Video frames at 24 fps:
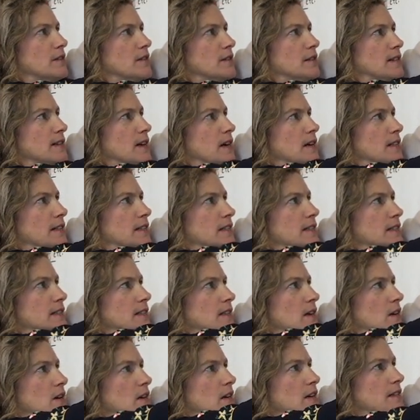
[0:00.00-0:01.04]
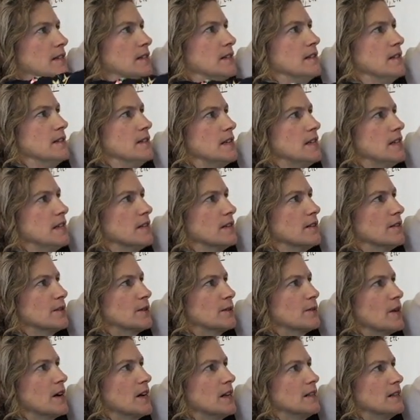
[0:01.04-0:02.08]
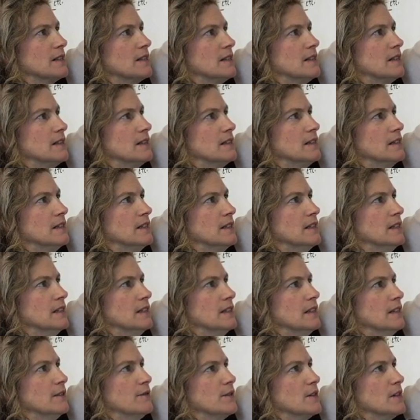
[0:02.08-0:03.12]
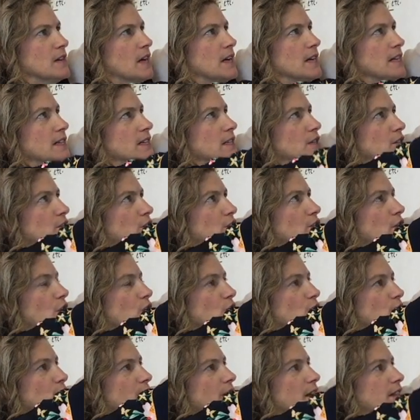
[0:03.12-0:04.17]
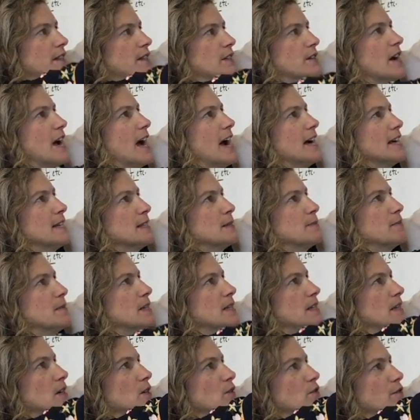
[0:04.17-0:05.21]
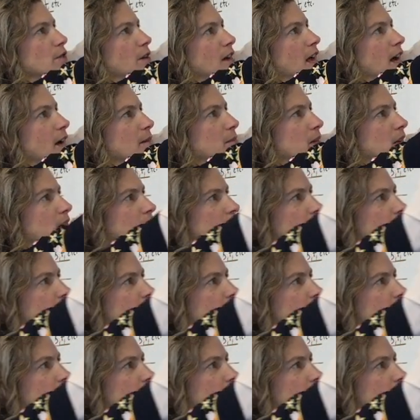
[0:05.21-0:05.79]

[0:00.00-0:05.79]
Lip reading: dot this on here as well, if you like, to show that there has been overlap.